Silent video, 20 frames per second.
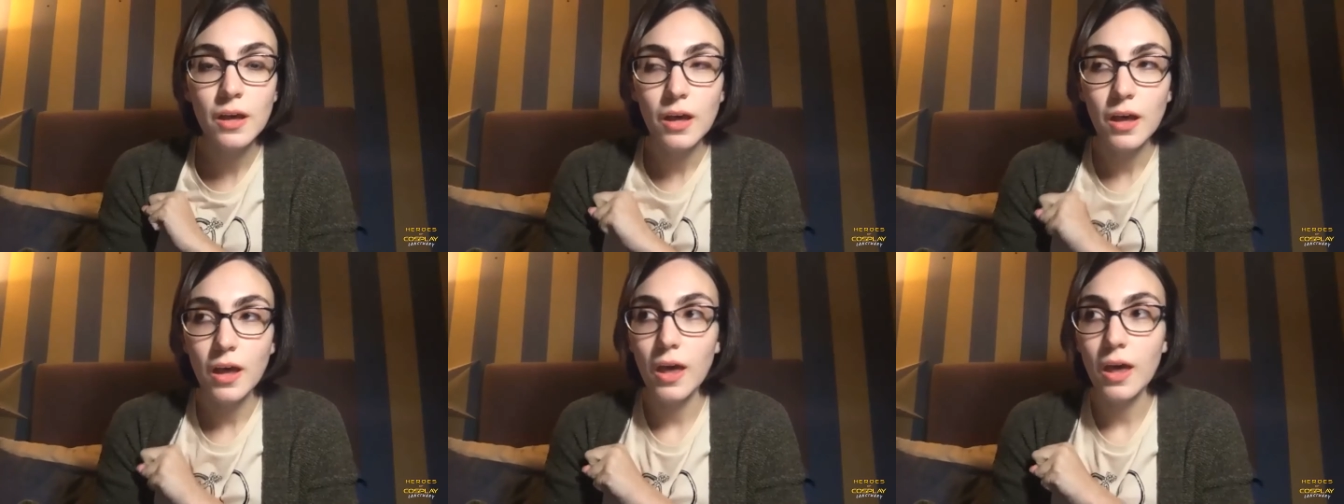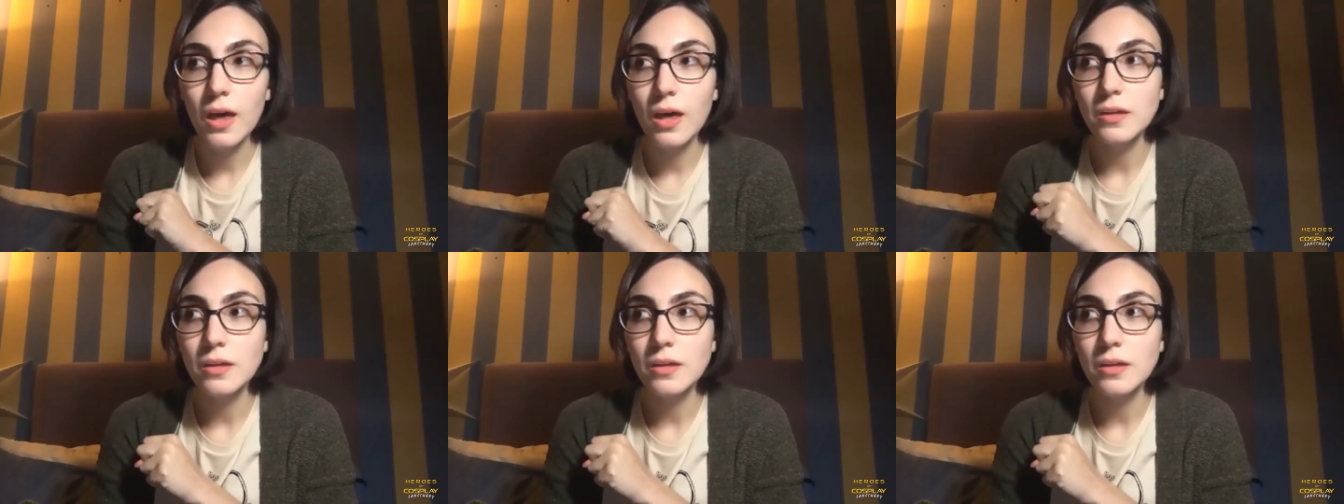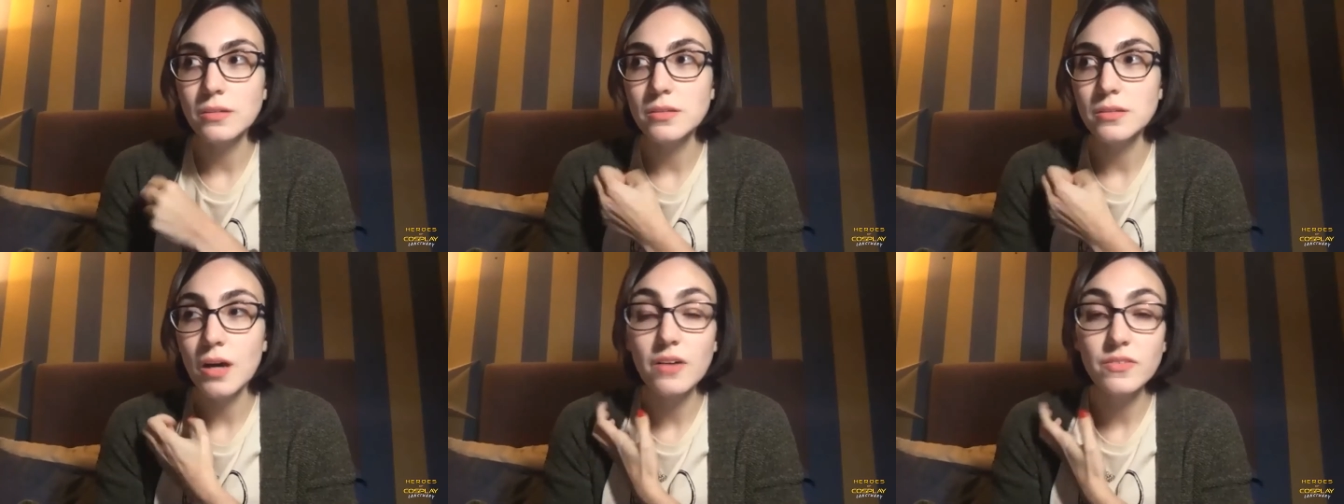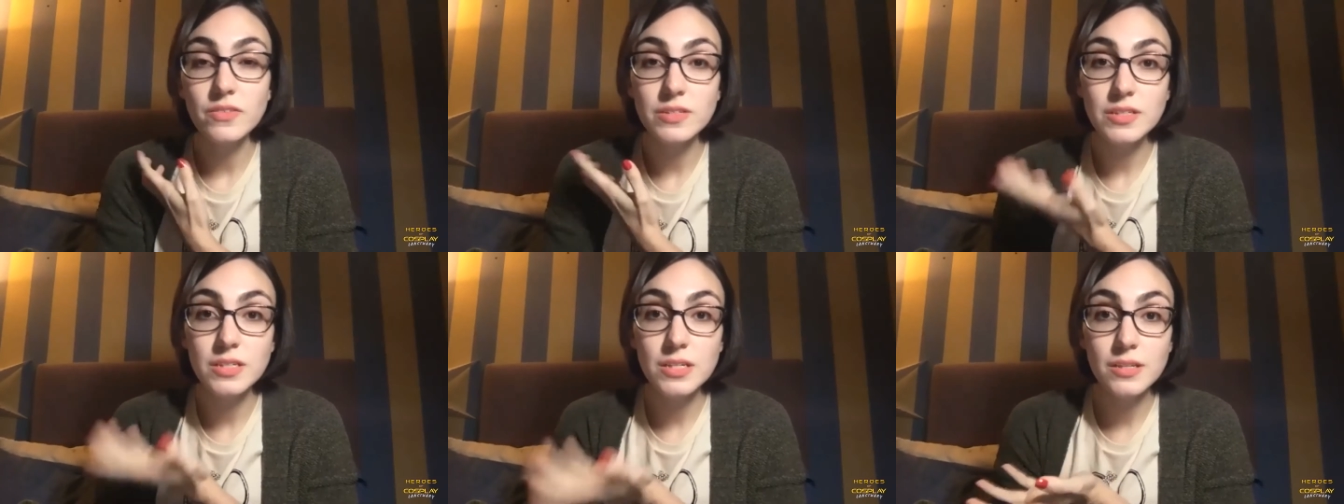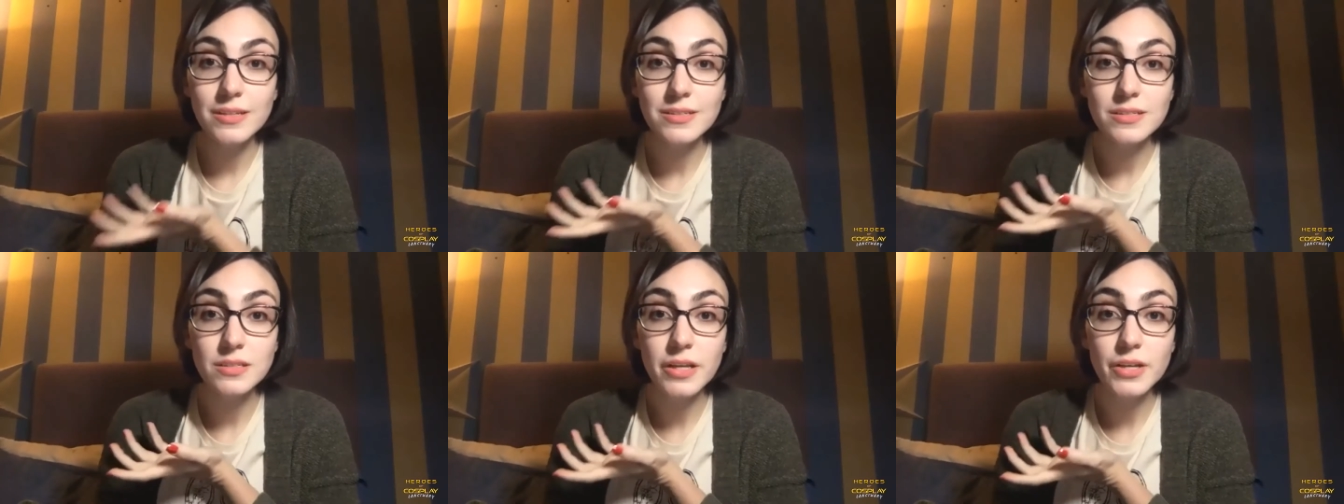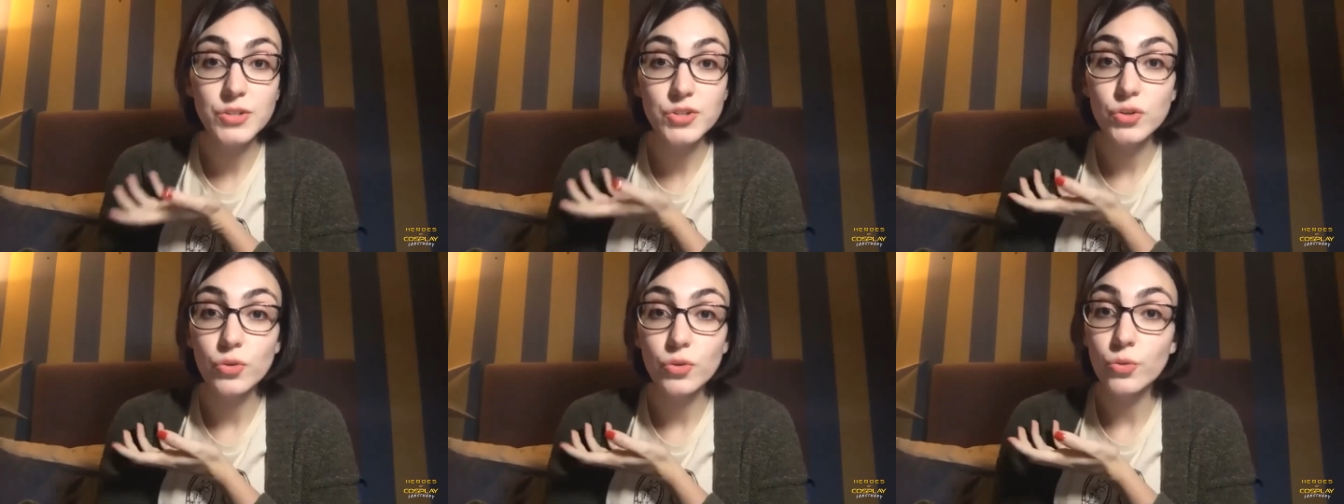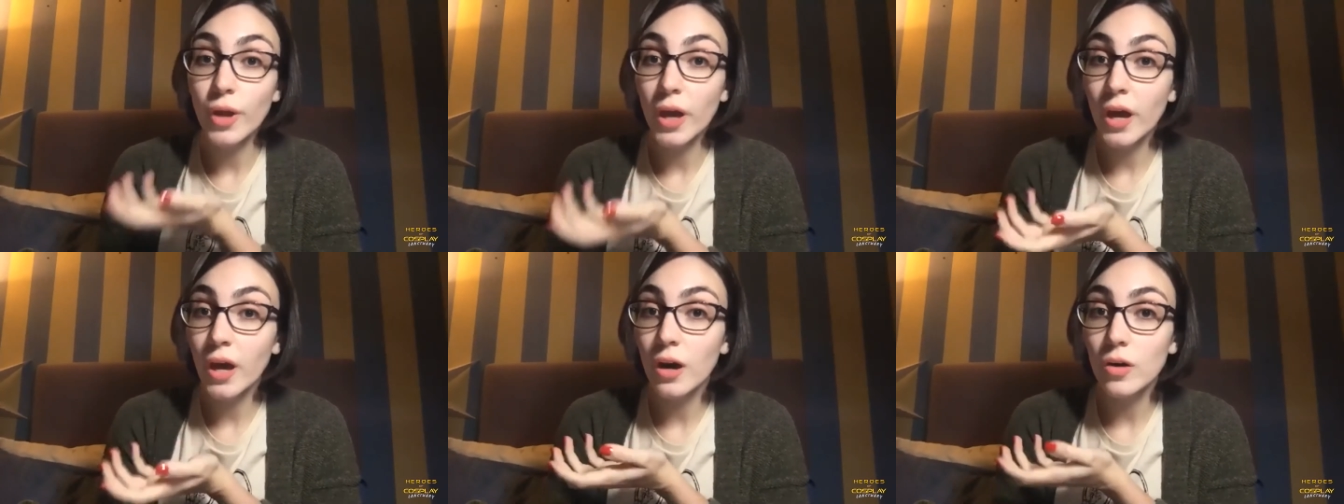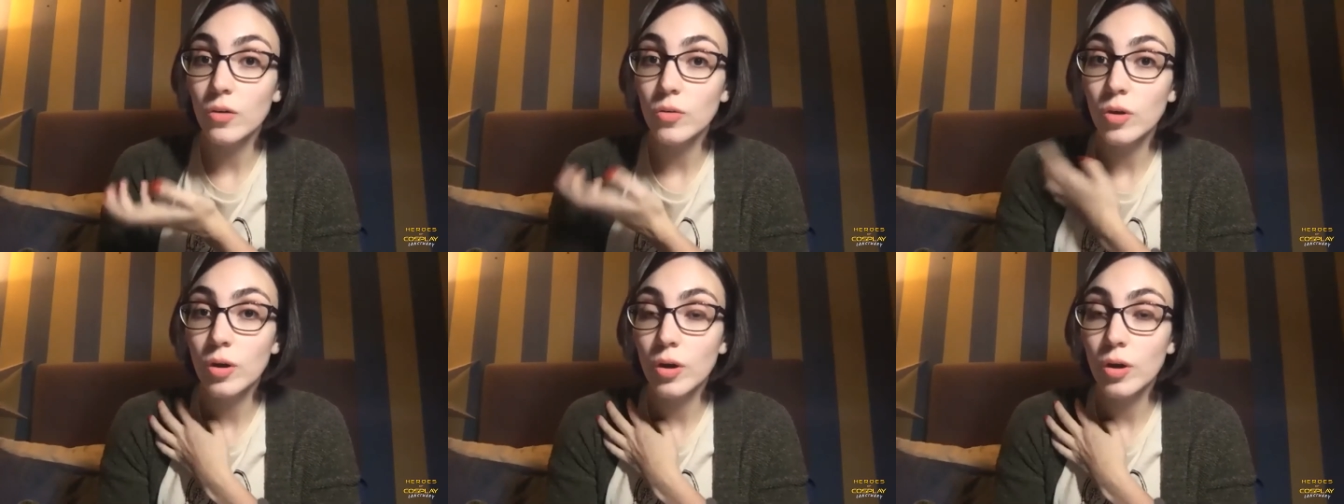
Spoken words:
and obviously that's less so now.